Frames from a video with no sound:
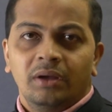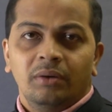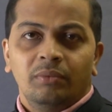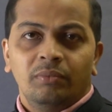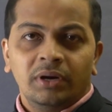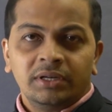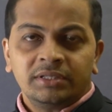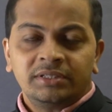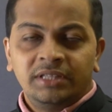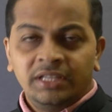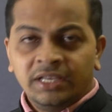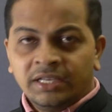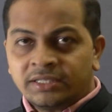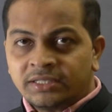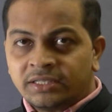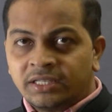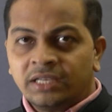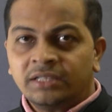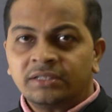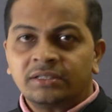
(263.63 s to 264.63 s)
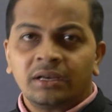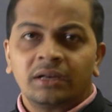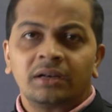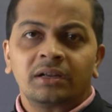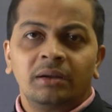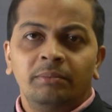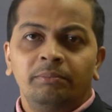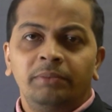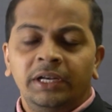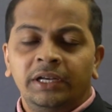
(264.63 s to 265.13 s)
Once these things are
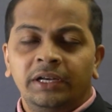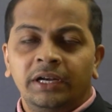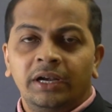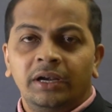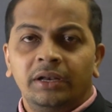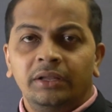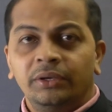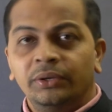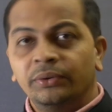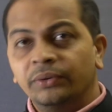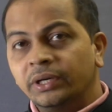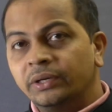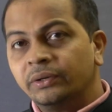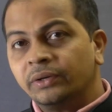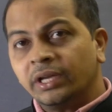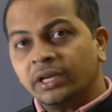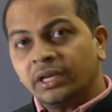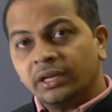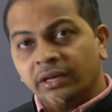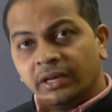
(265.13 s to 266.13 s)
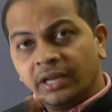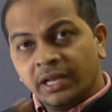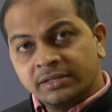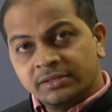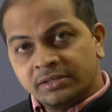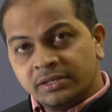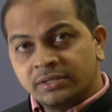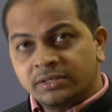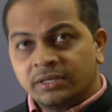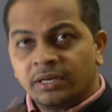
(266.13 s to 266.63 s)
completed, you need to take a next
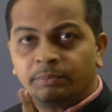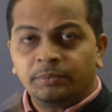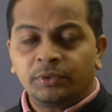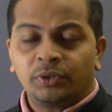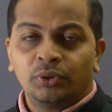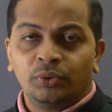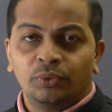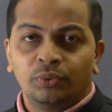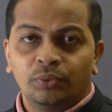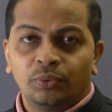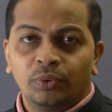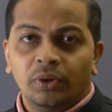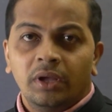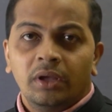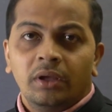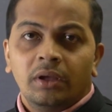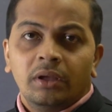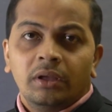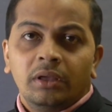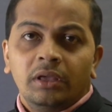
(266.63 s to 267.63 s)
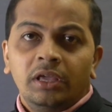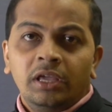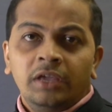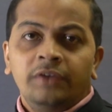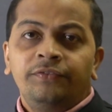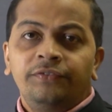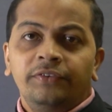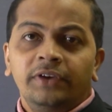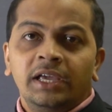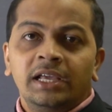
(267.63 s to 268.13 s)
step to
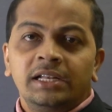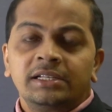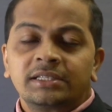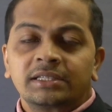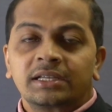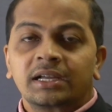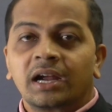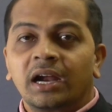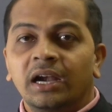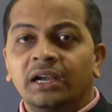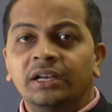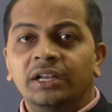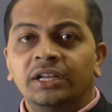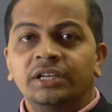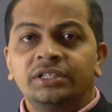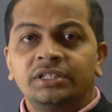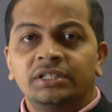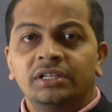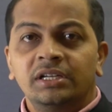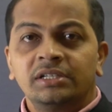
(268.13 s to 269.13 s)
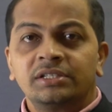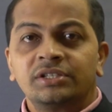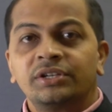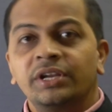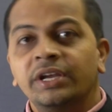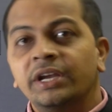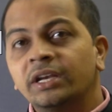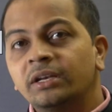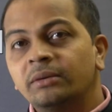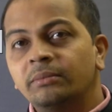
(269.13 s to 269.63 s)
if-else conditional
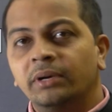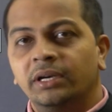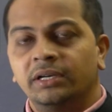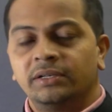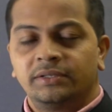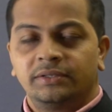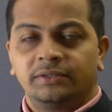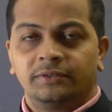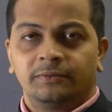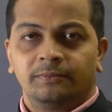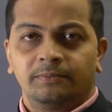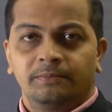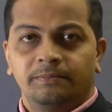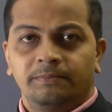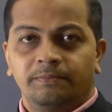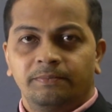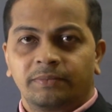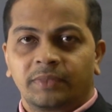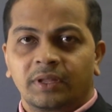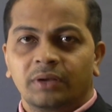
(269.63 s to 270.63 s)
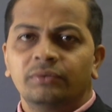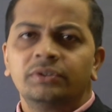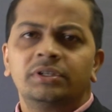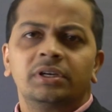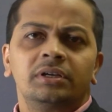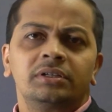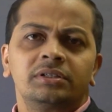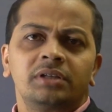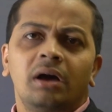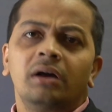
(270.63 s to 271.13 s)
statements, which
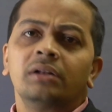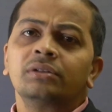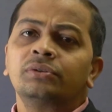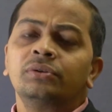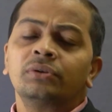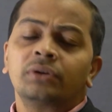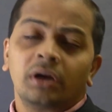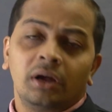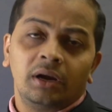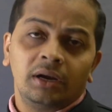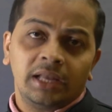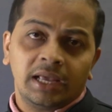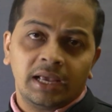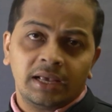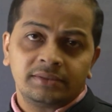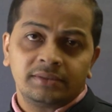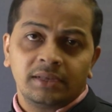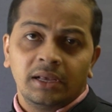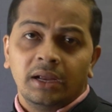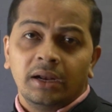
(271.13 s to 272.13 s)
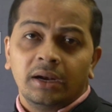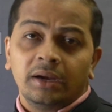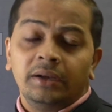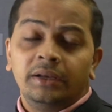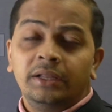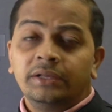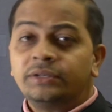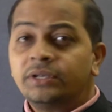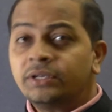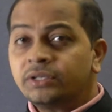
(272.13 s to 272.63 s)
is also called as
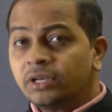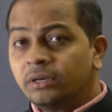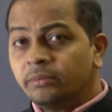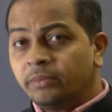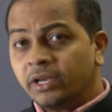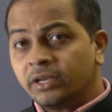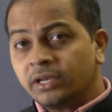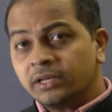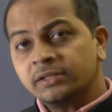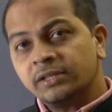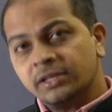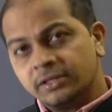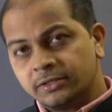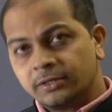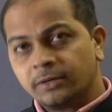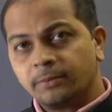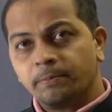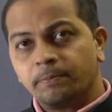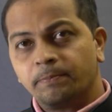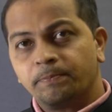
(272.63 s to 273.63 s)
decision-making system.